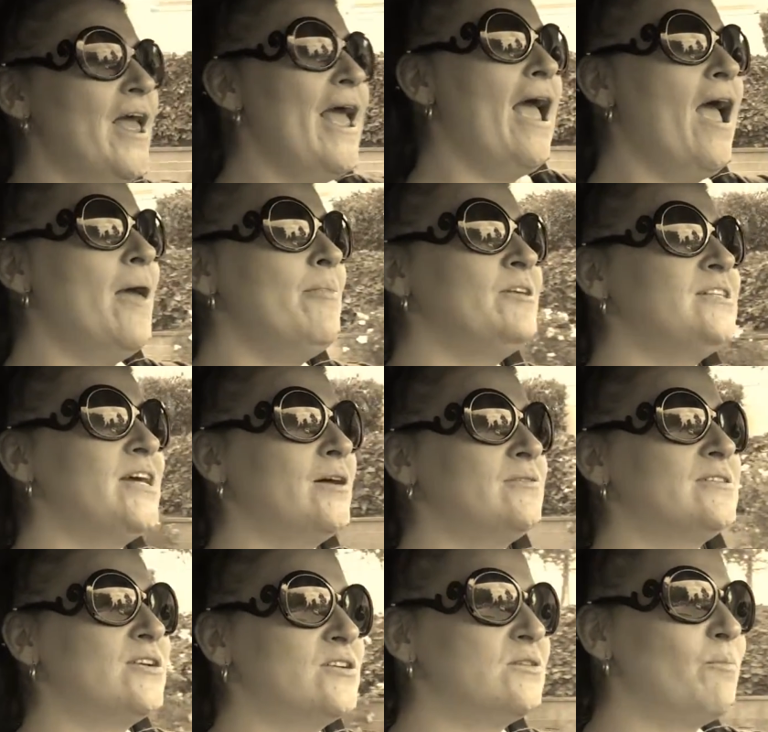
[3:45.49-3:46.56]
and the
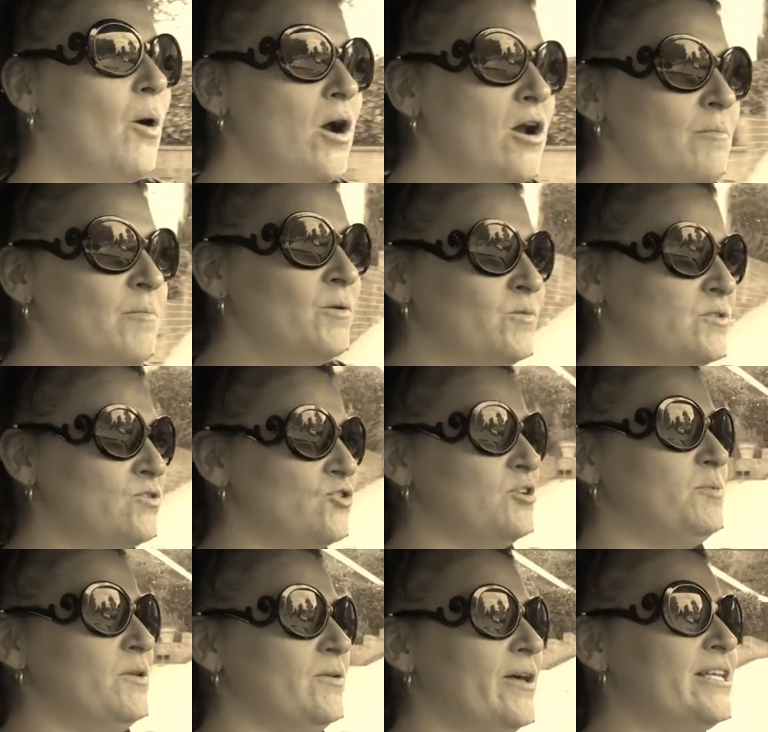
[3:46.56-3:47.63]
downstairs apartment was
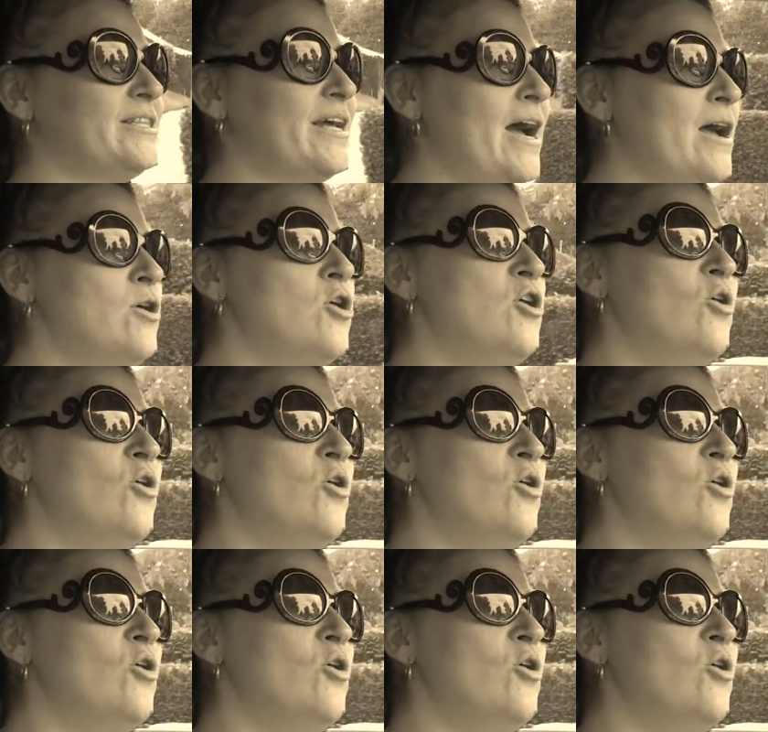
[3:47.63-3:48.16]
creepy like that,